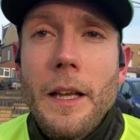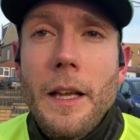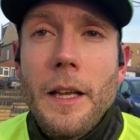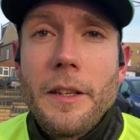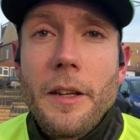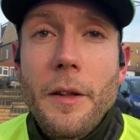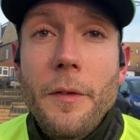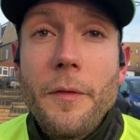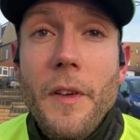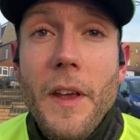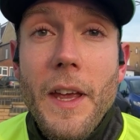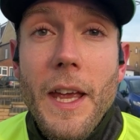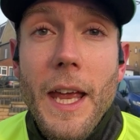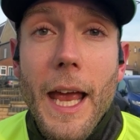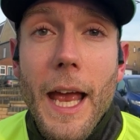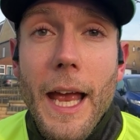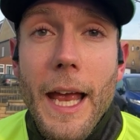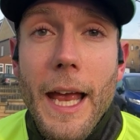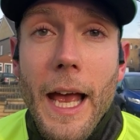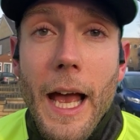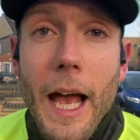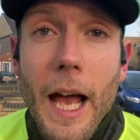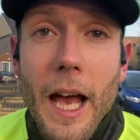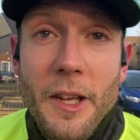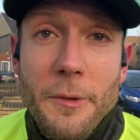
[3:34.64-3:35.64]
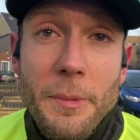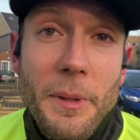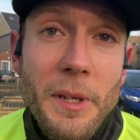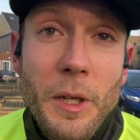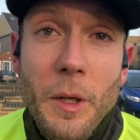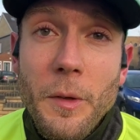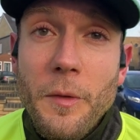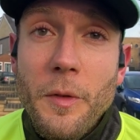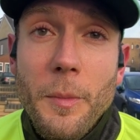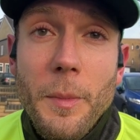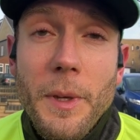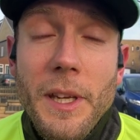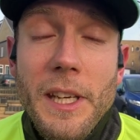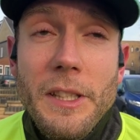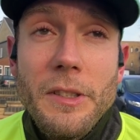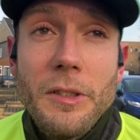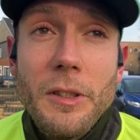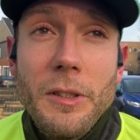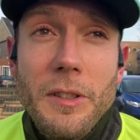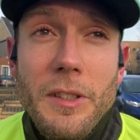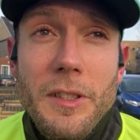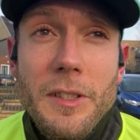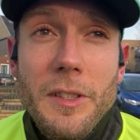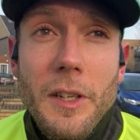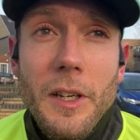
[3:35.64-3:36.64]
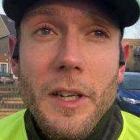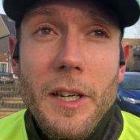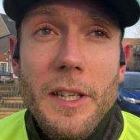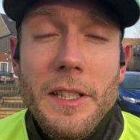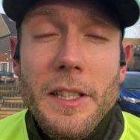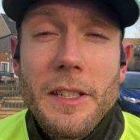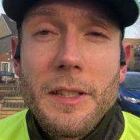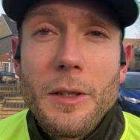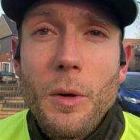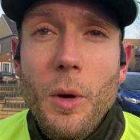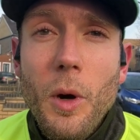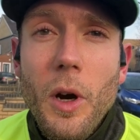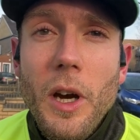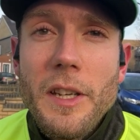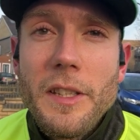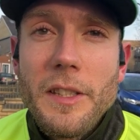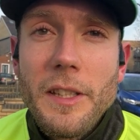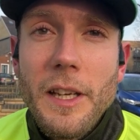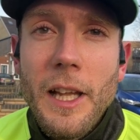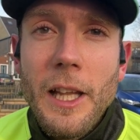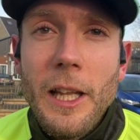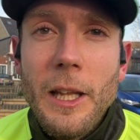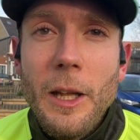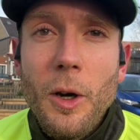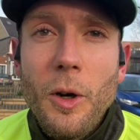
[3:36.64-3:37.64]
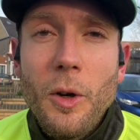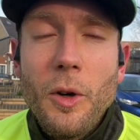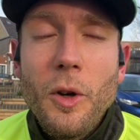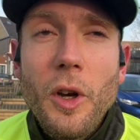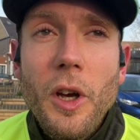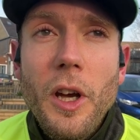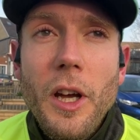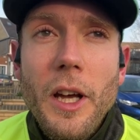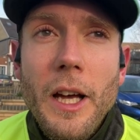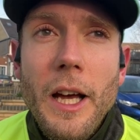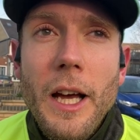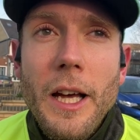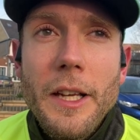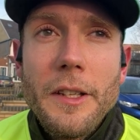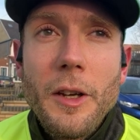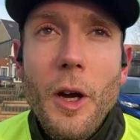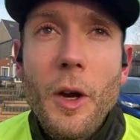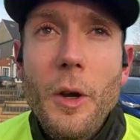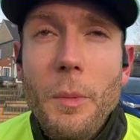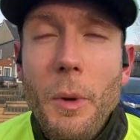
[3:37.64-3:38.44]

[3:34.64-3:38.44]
So the fit has been good for me, true to size. It's quite a long toe